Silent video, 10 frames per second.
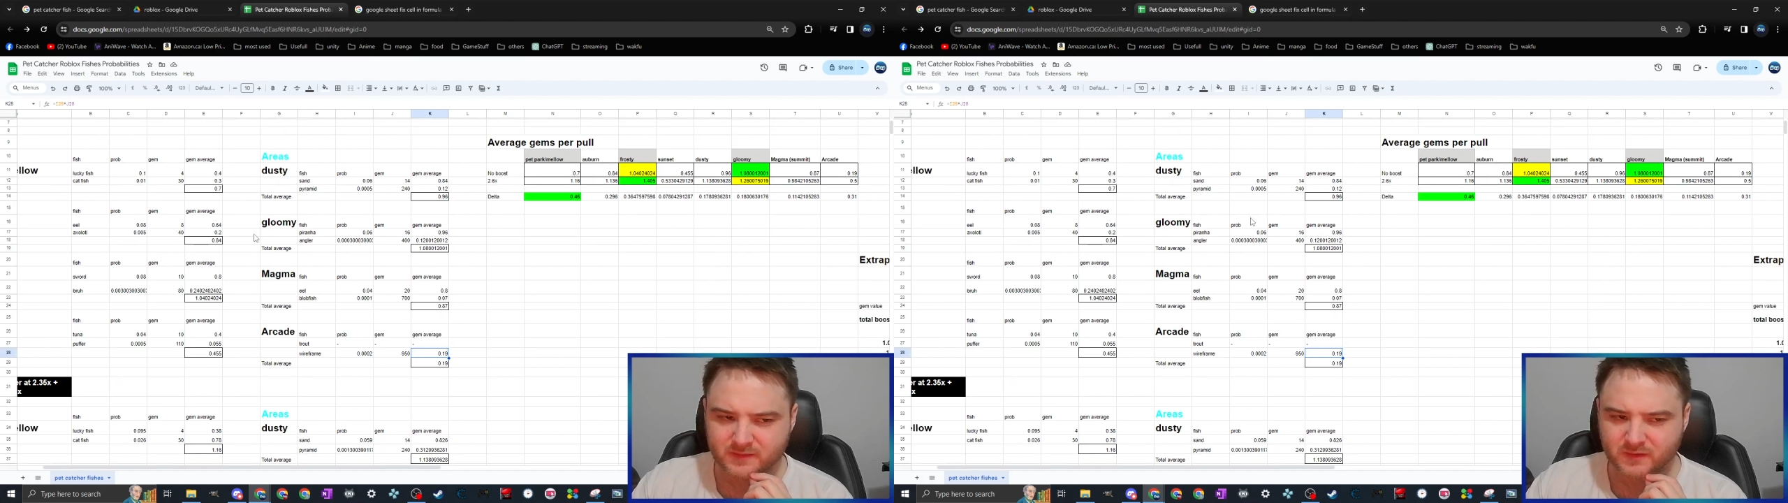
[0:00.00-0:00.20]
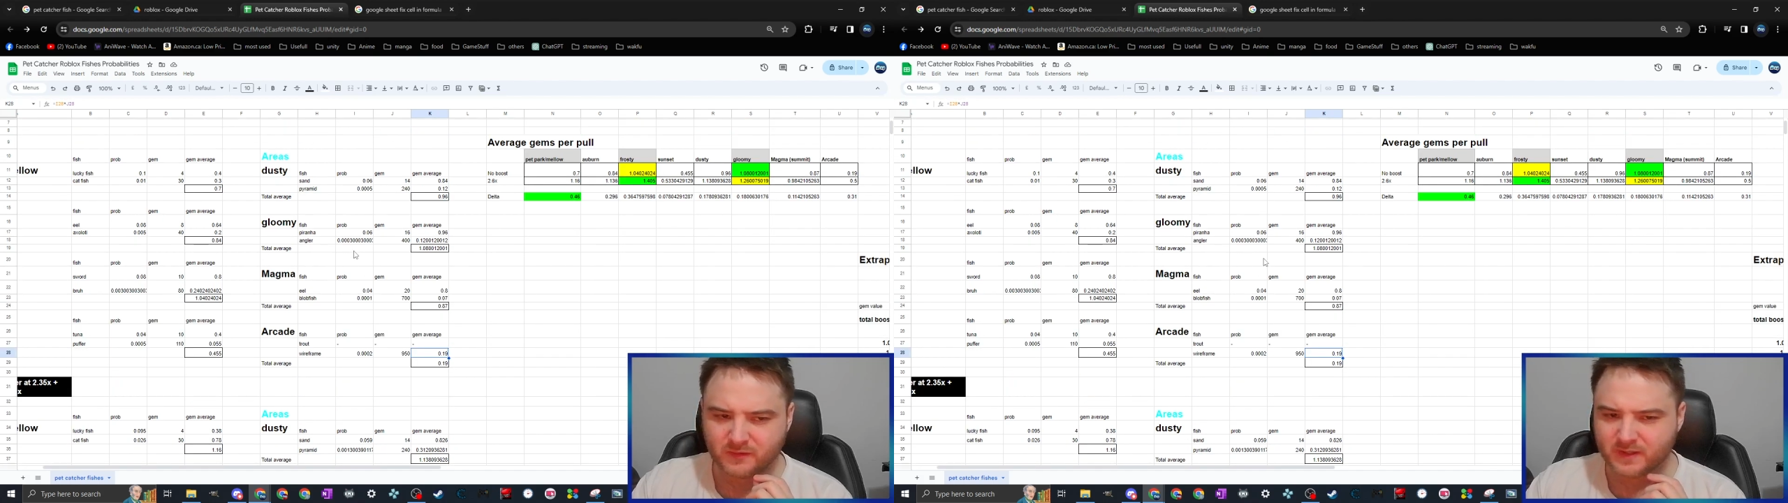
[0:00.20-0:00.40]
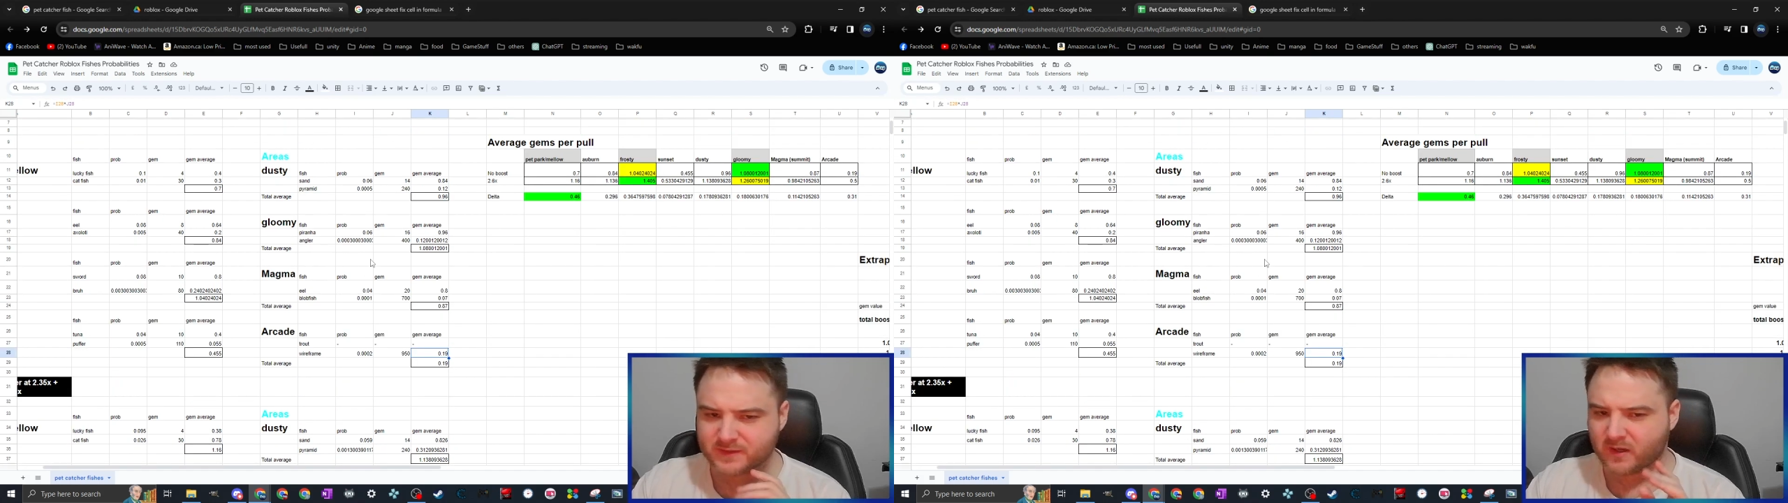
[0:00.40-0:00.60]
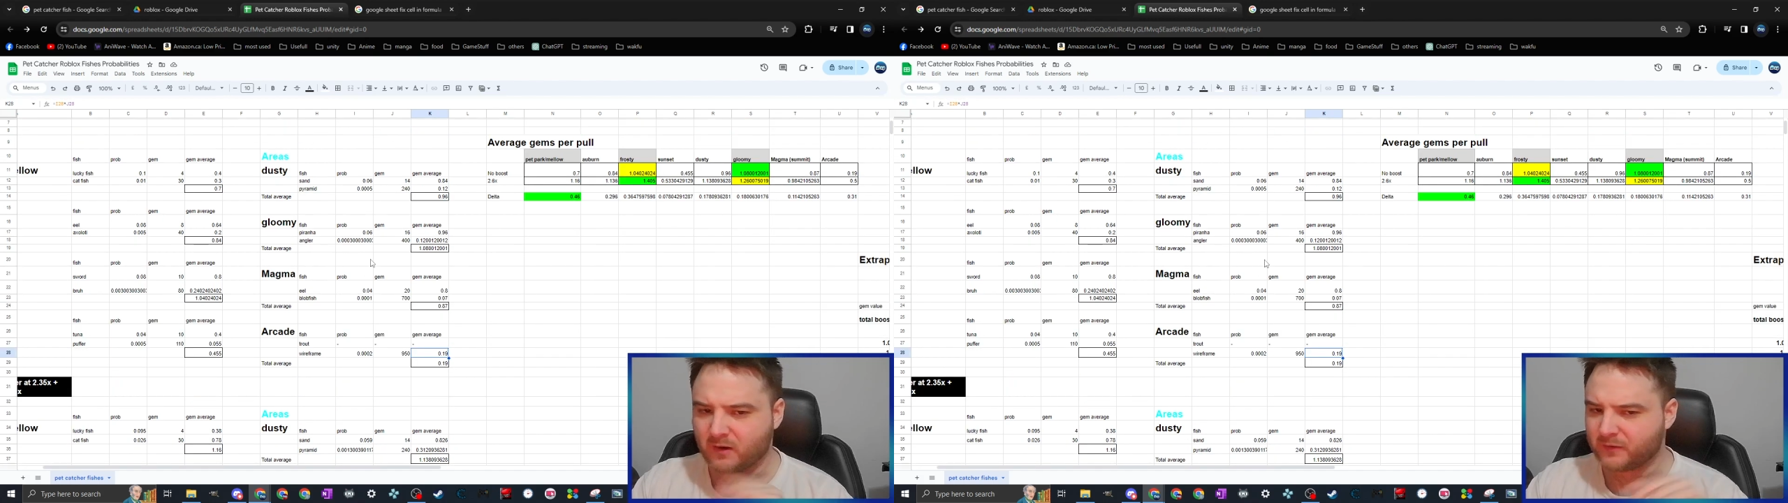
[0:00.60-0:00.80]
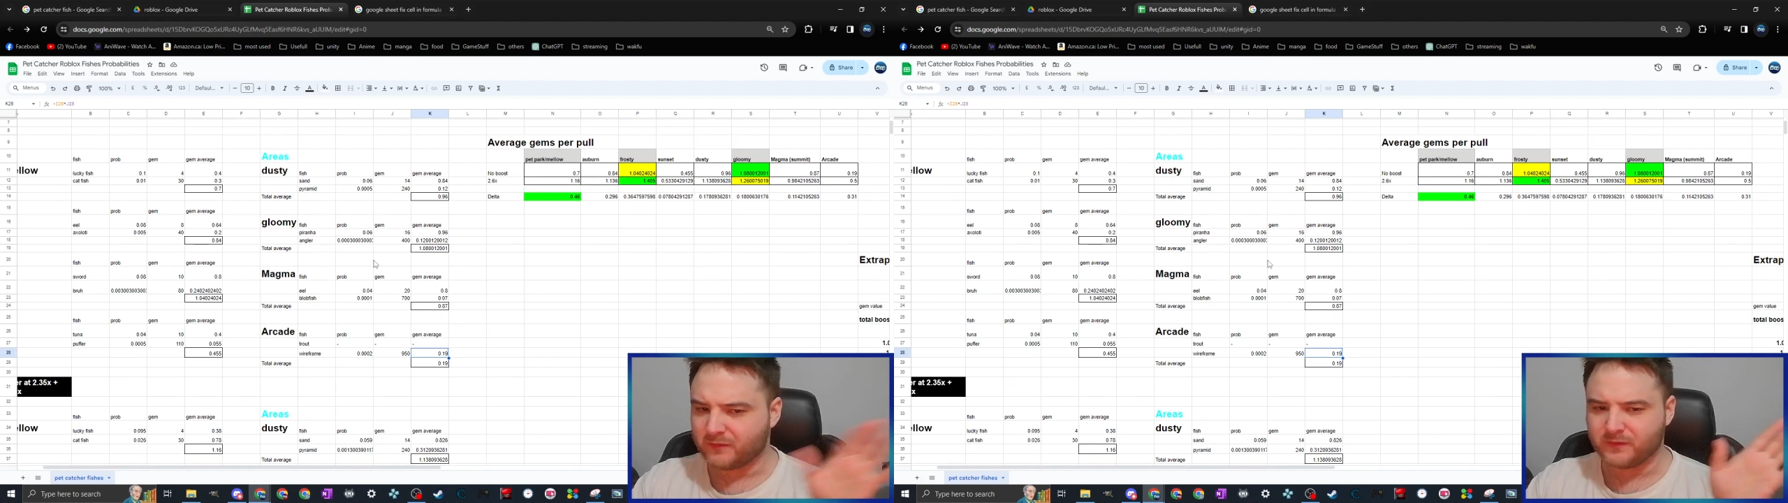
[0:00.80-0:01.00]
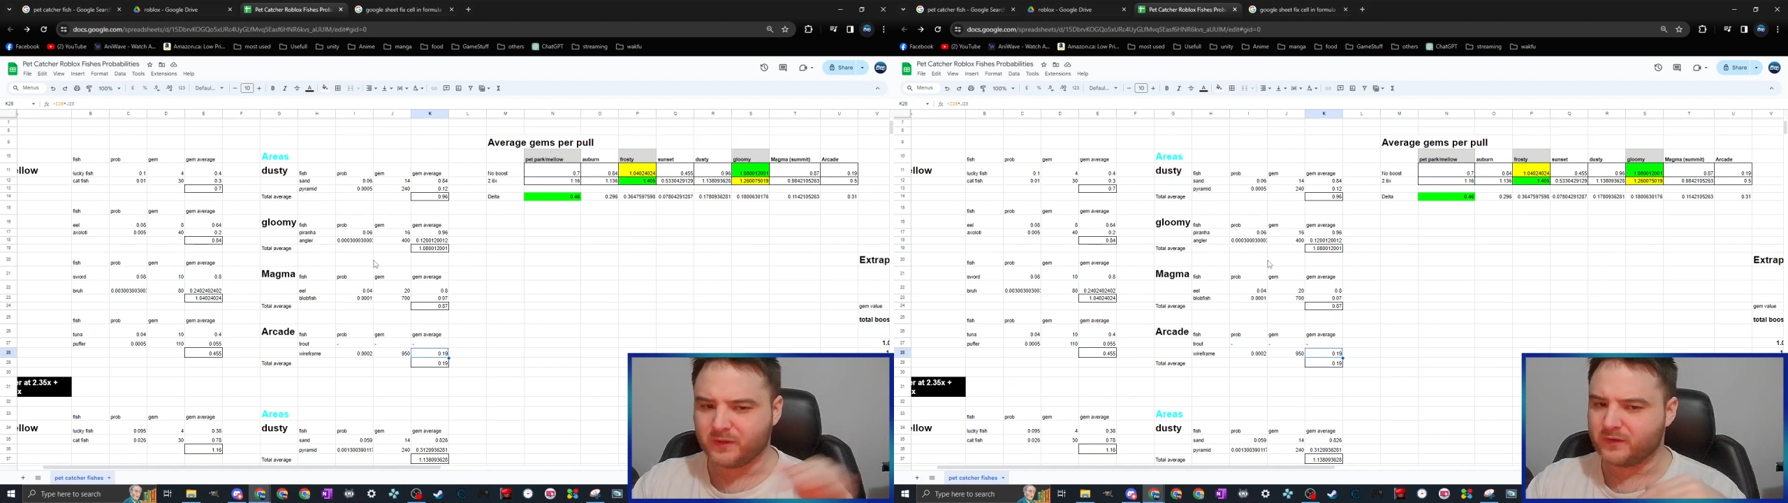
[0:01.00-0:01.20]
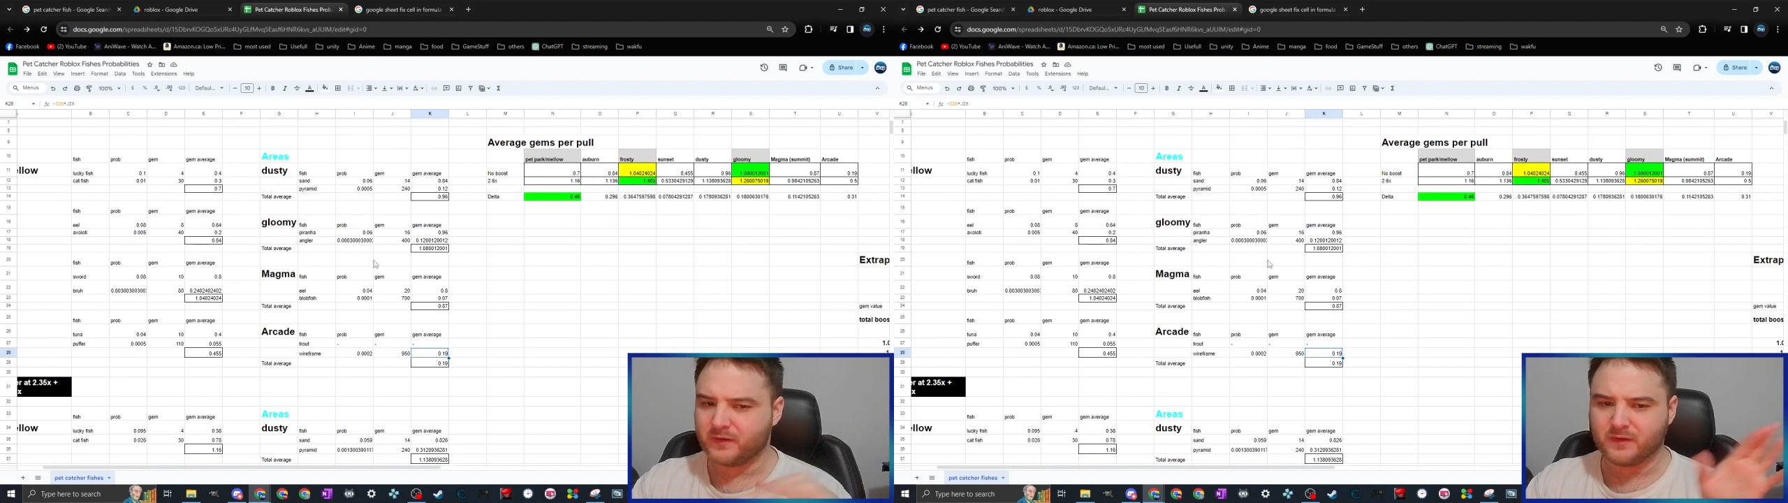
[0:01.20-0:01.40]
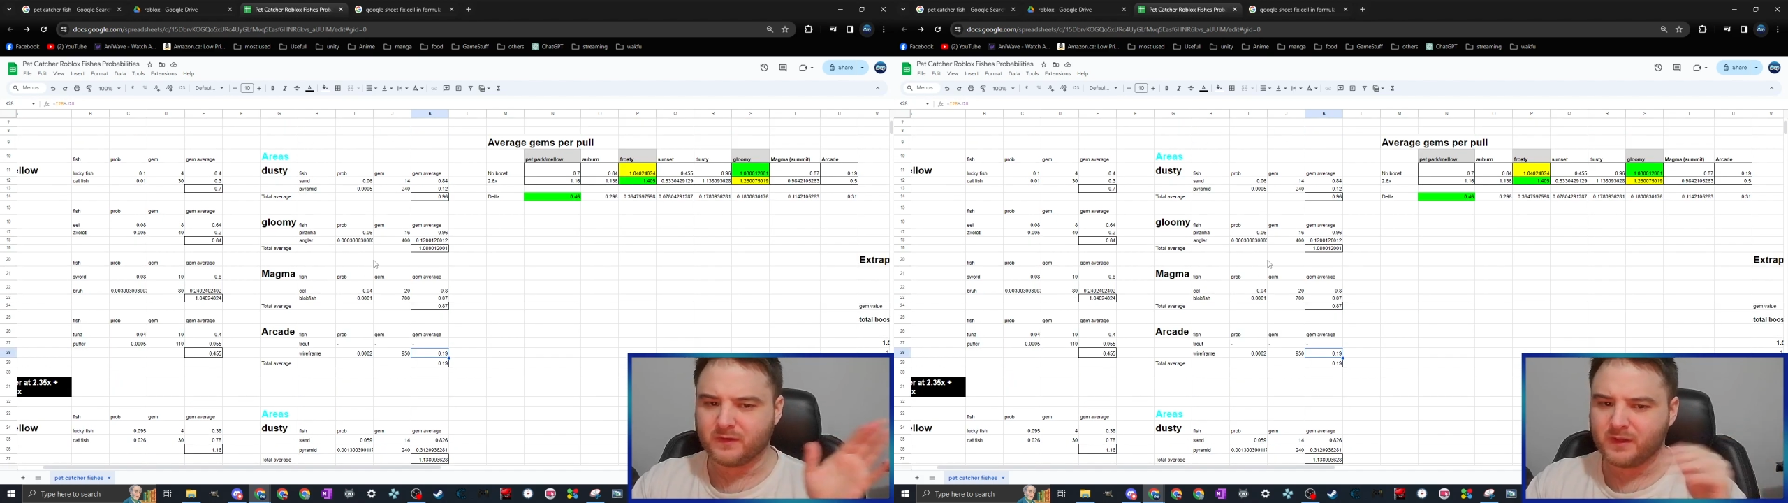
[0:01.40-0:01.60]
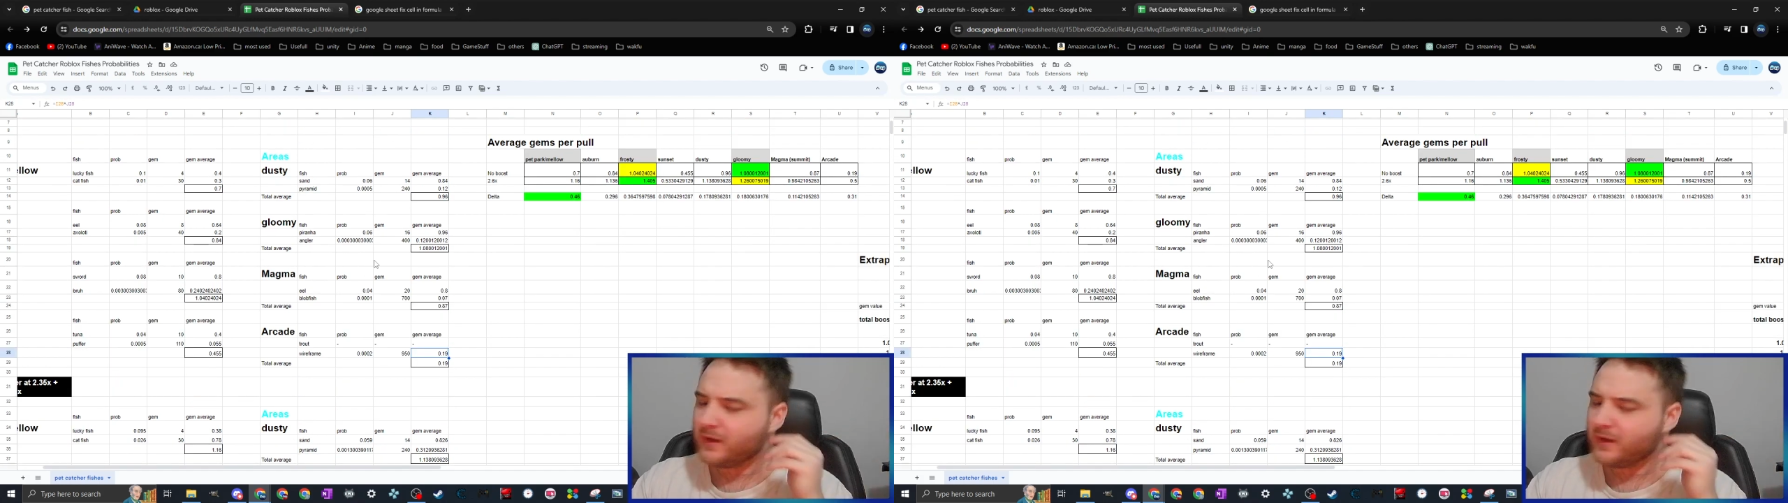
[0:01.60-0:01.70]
so it's out of the